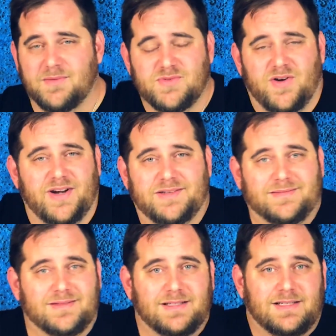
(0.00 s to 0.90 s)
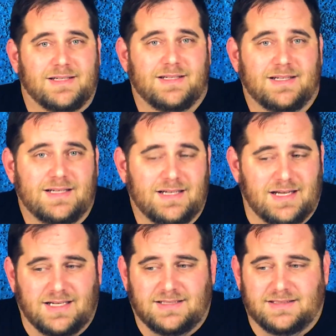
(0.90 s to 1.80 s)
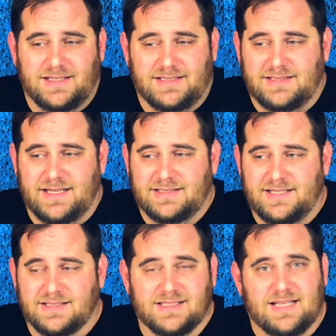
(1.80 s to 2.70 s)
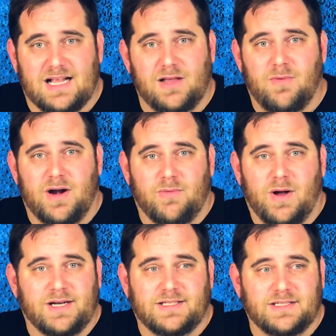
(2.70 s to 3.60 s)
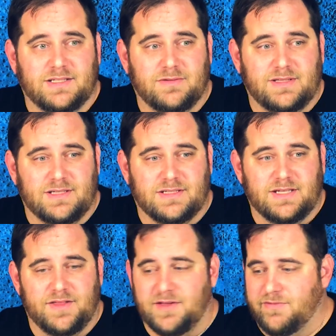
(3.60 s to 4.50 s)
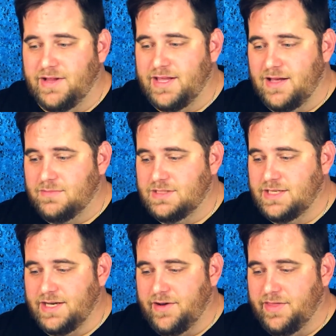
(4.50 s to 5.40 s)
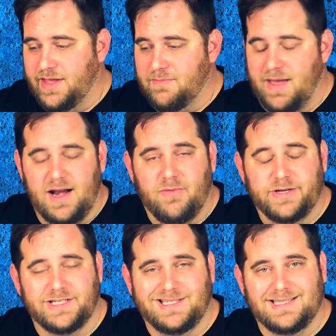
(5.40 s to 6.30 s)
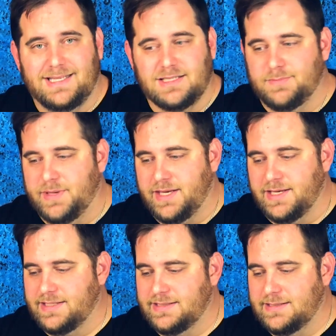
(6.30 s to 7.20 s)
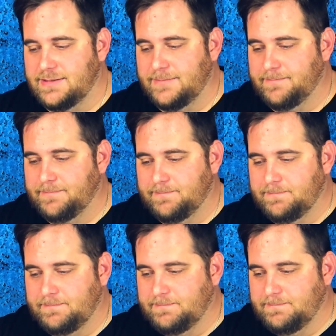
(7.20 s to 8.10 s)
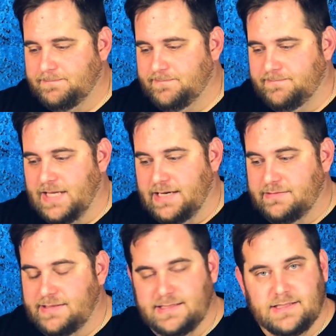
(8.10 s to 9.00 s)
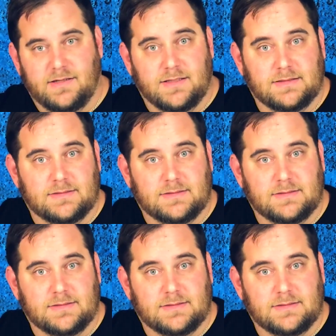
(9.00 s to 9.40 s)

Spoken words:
I'm sorry. It does exactly what I want it to do, and there's nothing really I'm sitting here thinking, man, I wish it did this, because it does it all.